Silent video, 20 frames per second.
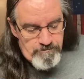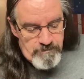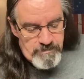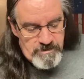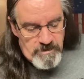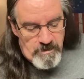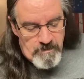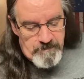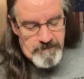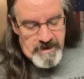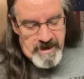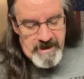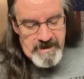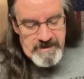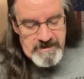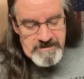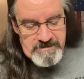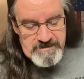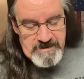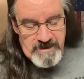So,
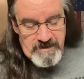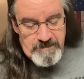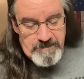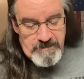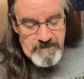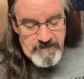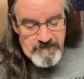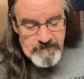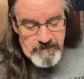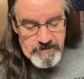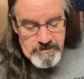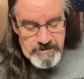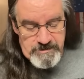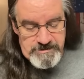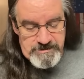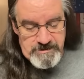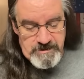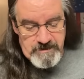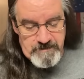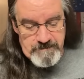pagan temple of
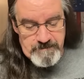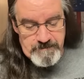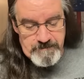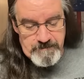worship.